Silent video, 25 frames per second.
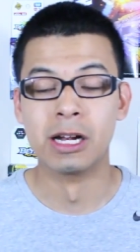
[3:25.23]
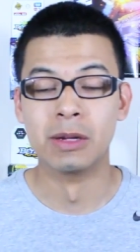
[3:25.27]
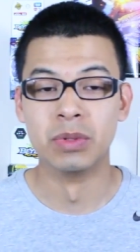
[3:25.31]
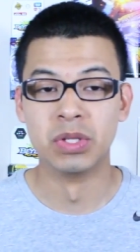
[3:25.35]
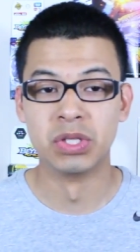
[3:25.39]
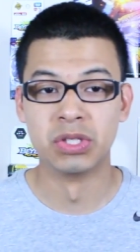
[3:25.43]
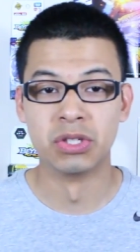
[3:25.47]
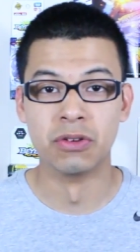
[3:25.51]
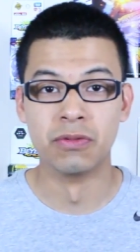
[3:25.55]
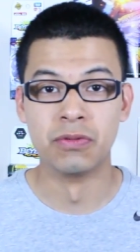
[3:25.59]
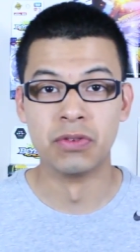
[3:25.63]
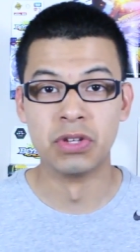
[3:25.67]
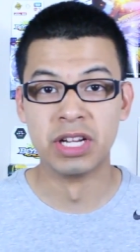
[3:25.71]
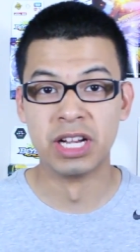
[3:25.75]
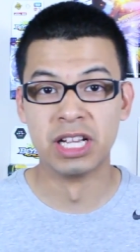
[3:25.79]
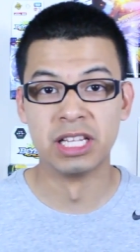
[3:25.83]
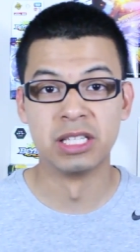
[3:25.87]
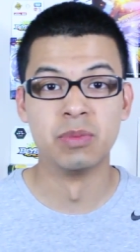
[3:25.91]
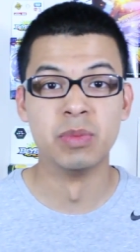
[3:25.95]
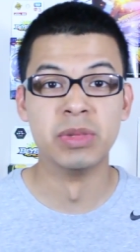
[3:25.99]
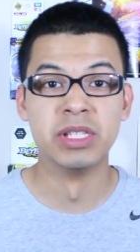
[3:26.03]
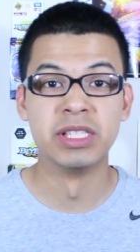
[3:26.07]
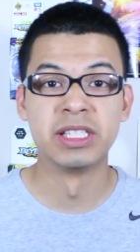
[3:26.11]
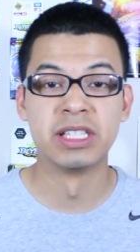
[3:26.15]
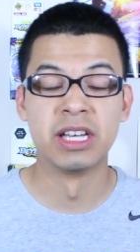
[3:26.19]
So if you
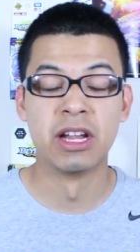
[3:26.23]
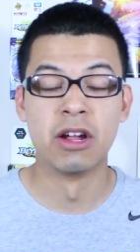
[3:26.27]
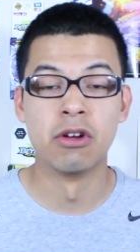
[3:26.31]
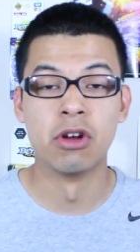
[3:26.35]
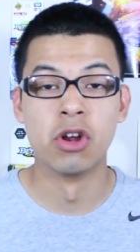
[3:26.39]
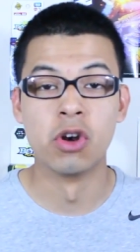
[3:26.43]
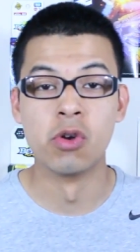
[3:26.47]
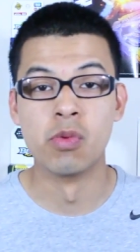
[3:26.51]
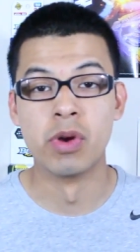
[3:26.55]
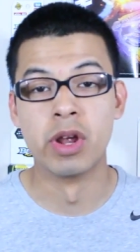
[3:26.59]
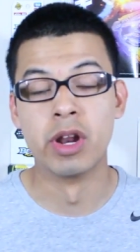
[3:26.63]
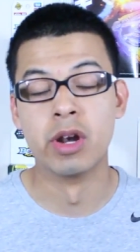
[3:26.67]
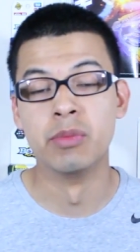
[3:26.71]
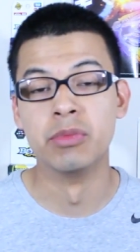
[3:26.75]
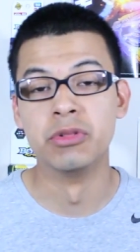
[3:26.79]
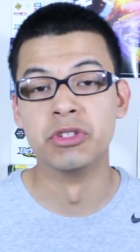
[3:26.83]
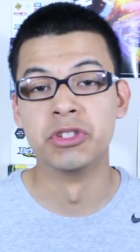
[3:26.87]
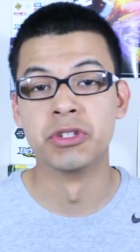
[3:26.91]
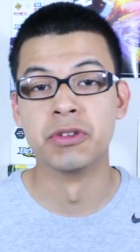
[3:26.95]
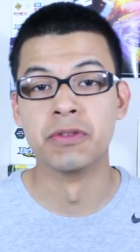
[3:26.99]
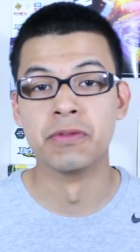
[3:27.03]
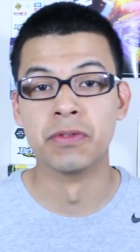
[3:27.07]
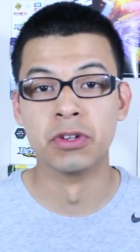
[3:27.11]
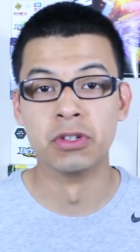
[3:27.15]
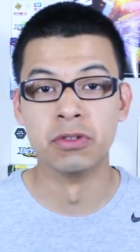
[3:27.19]
guys missed out on Random
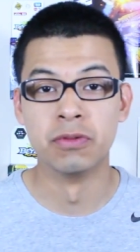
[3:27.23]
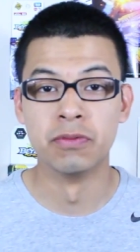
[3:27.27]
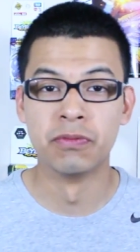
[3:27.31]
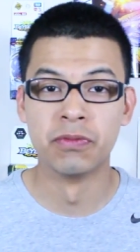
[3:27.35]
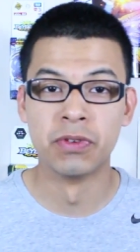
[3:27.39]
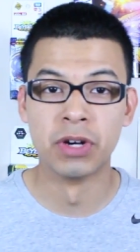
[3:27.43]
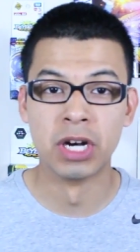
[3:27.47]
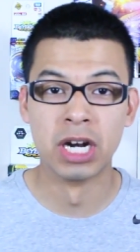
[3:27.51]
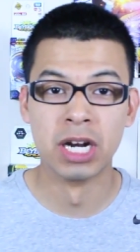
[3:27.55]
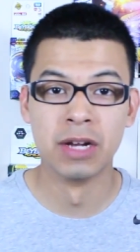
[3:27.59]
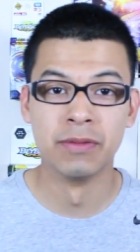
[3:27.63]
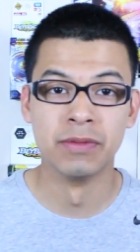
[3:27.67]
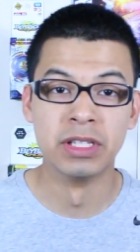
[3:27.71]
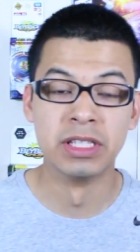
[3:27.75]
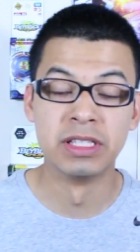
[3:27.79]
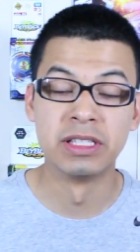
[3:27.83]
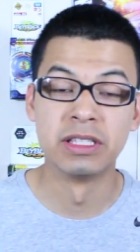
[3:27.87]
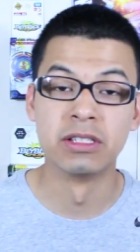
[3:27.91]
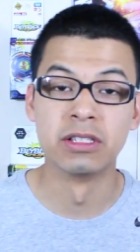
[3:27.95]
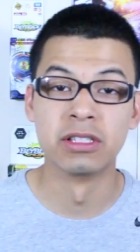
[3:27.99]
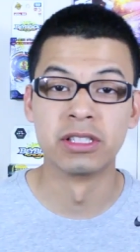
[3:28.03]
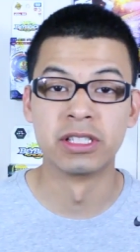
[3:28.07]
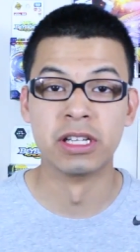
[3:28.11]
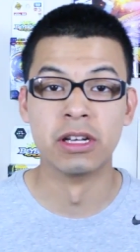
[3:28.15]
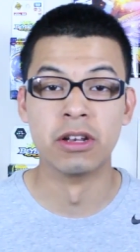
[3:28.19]
Booster Volume 5, this
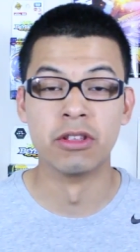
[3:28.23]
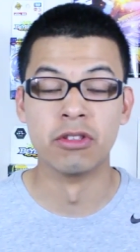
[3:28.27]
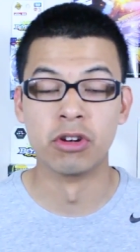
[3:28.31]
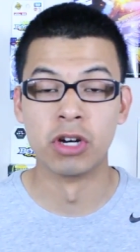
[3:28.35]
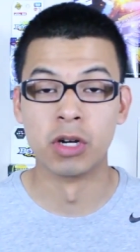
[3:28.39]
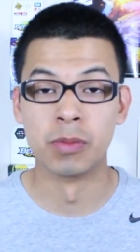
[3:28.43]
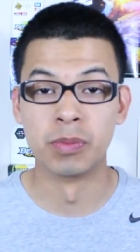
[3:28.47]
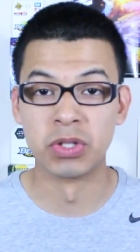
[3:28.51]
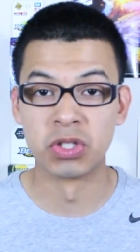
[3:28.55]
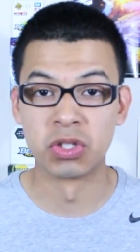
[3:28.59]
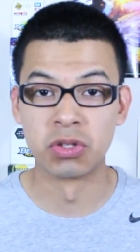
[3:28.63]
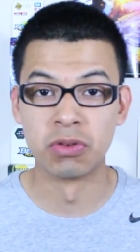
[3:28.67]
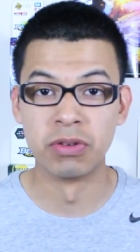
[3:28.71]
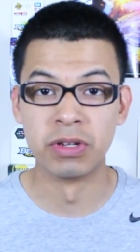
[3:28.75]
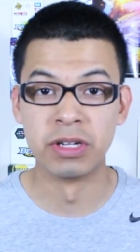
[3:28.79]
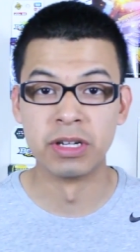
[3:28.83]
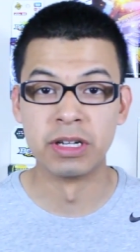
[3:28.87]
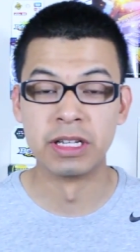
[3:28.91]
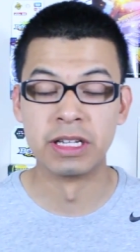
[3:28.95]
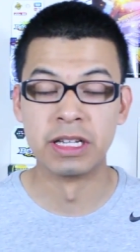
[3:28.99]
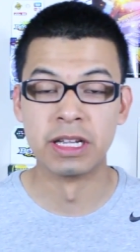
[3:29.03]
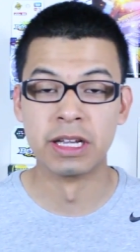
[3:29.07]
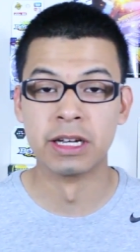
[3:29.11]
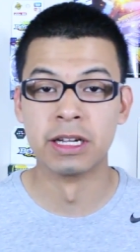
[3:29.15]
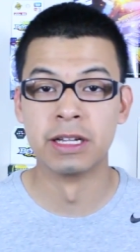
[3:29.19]
is just another opportunity
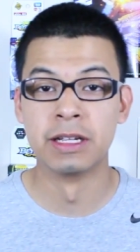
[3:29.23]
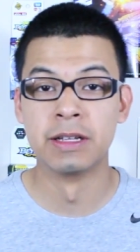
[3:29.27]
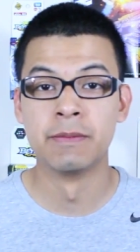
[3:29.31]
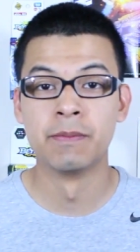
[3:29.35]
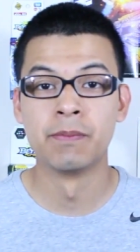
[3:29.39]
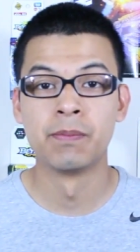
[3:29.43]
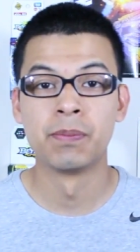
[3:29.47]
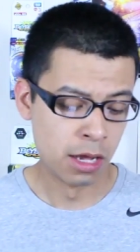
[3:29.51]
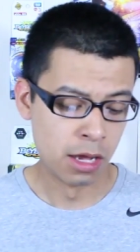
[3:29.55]
to get it.